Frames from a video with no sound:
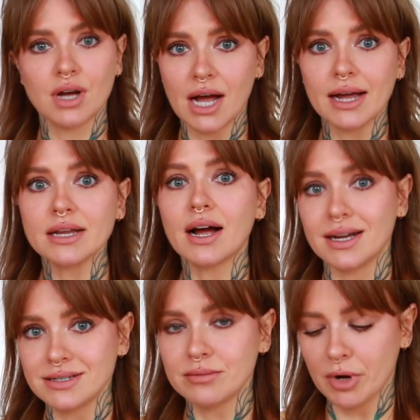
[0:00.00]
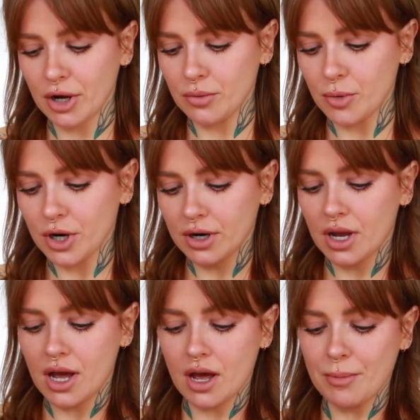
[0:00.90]
I, I did my homework.
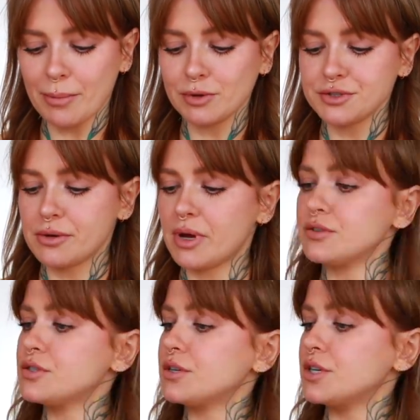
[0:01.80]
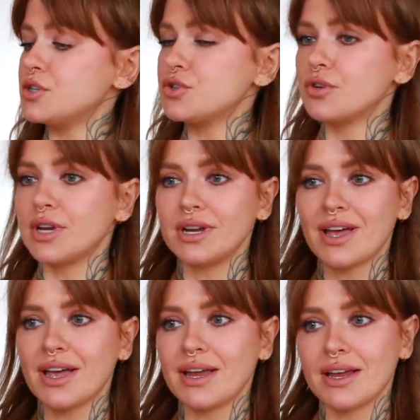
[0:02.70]
Um, I'm also about to enjoy
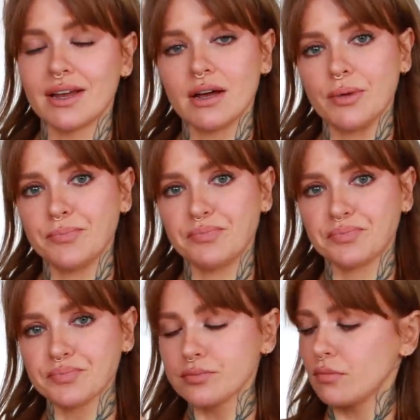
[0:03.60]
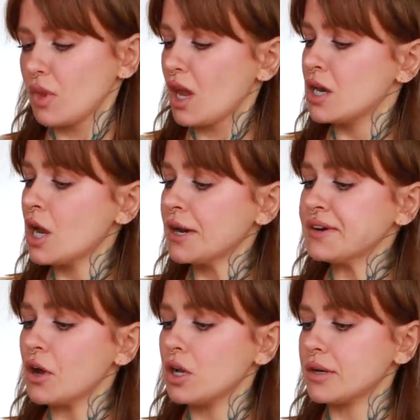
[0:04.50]
a um,
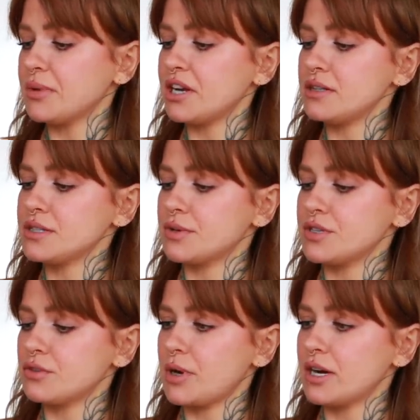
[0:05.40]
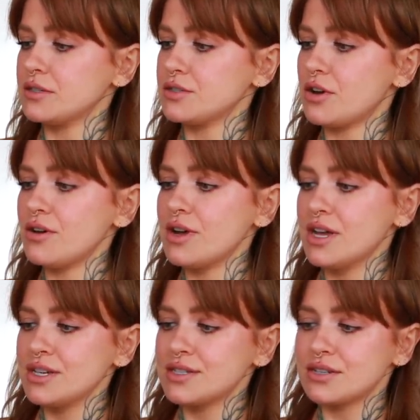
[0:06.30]
non-alcoholic beer. This one is from Hairless Dog.
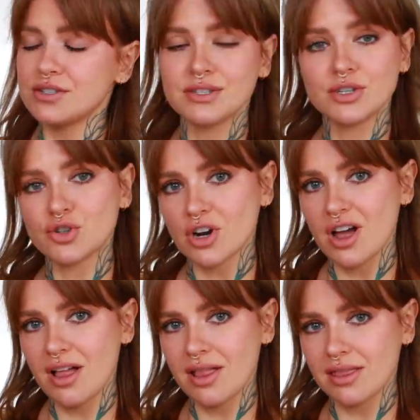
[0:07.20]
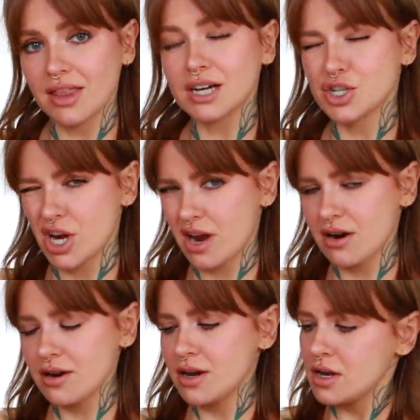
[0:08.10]
It's their Citra
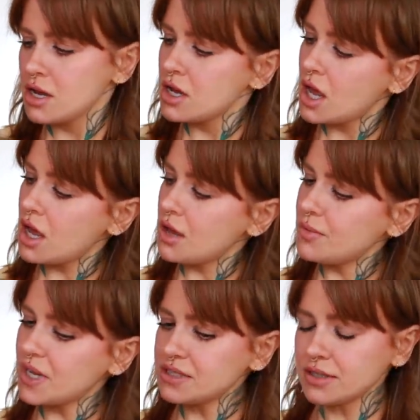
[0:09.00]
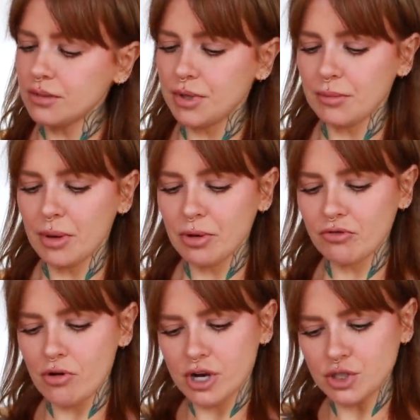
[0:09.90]
Lager. Um, that's going to be my
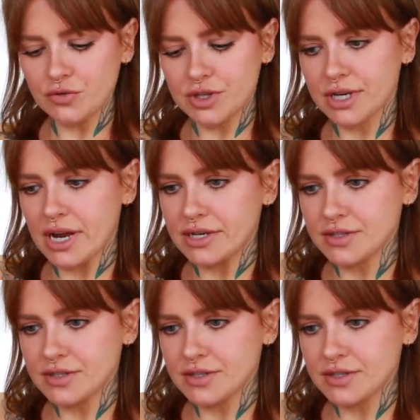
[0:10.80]
beverage for the day.